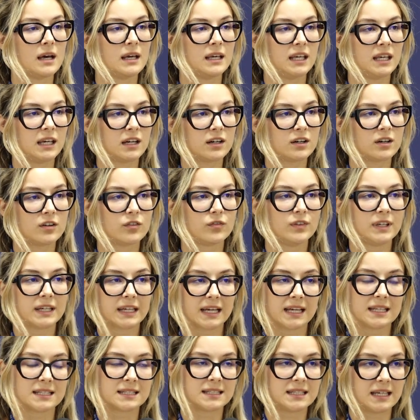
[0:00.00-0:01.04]
Here we
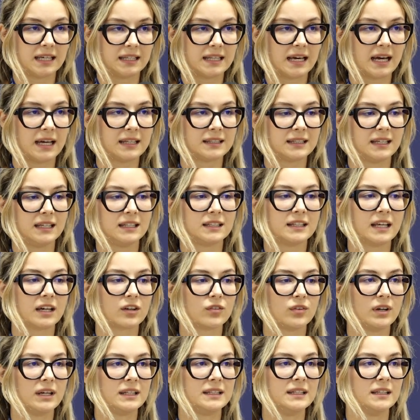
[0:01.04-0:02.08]
can say that
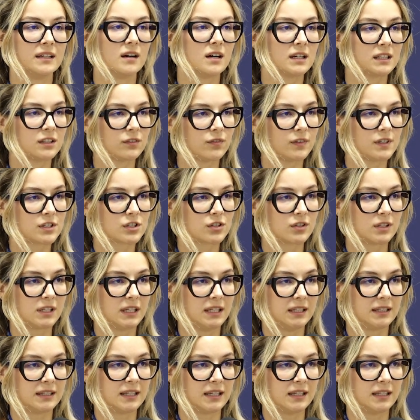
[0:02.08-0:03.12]
integrating artificial
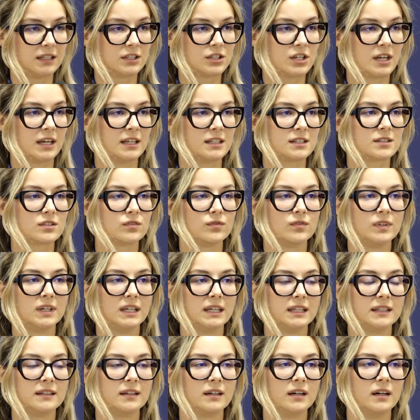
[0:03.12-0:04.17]
intelligence
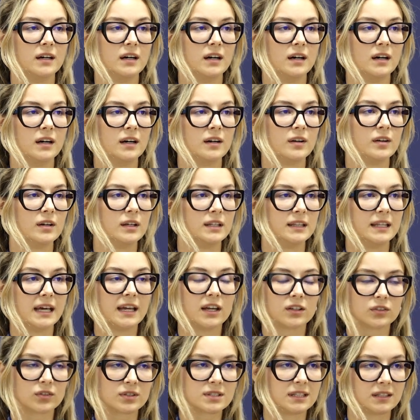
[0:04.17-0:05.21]
with
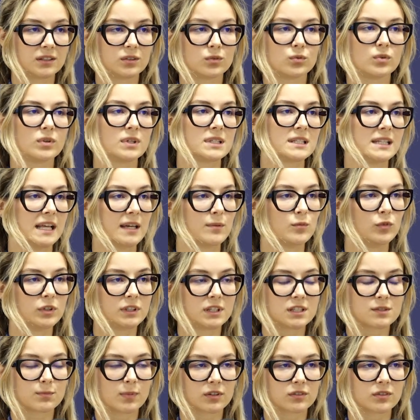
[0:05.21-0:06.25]
diagnostic tools like
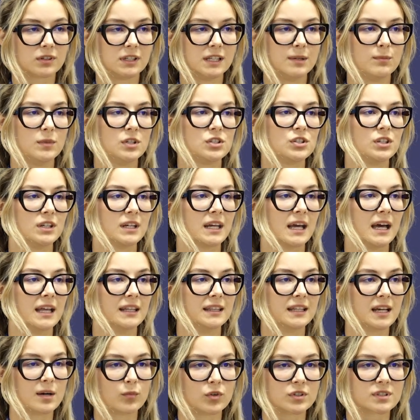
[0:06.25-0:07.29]
multispectral imaging
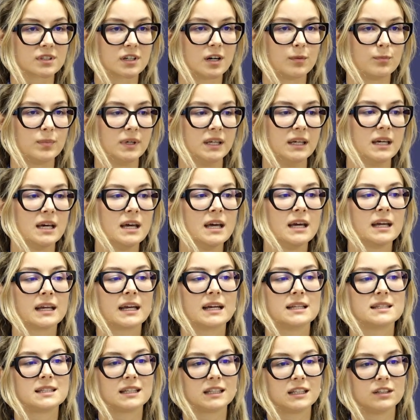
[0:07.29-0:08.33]
and dermoscopy
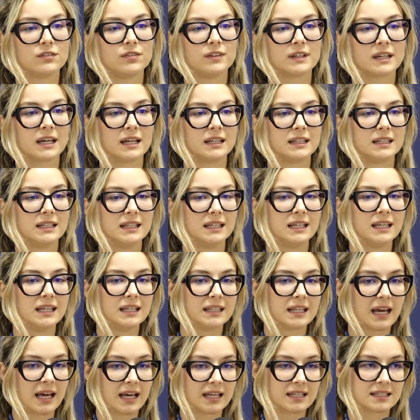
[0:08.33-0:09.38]
can significantly
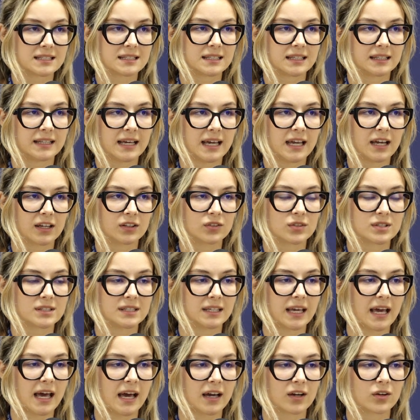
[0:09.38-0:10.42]
enhance the
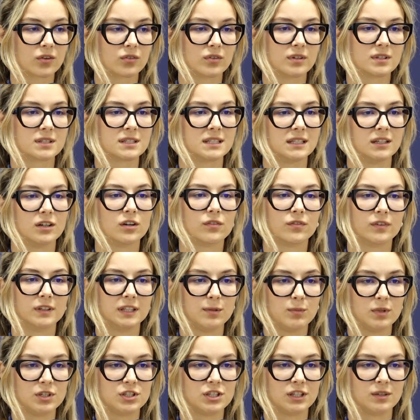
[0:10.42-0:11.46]
diagnostic accuracy of an
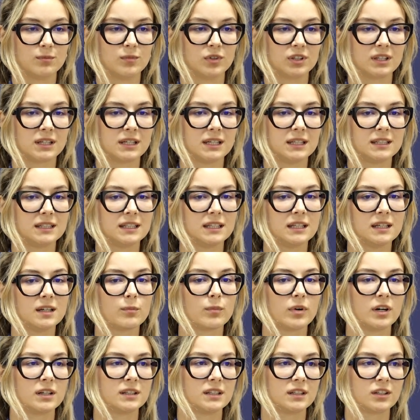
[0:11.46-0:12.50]
imaging modality,
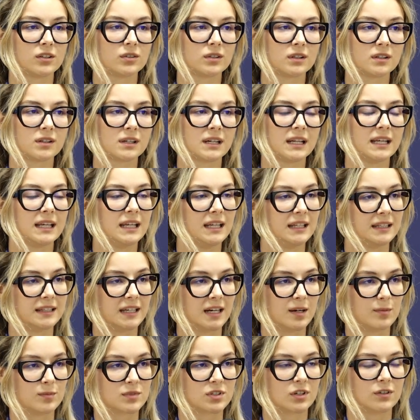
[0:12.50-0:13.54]
particularly in
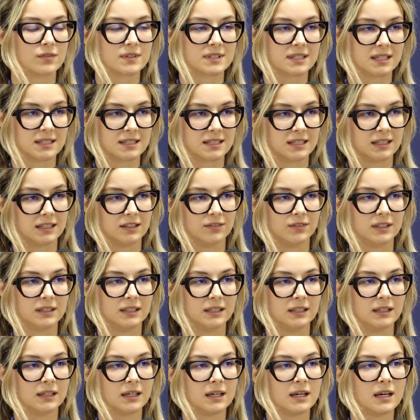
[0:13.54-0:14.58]
terms of
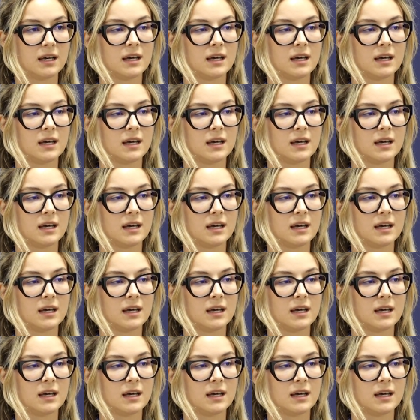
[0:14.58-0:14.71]
sensitivity.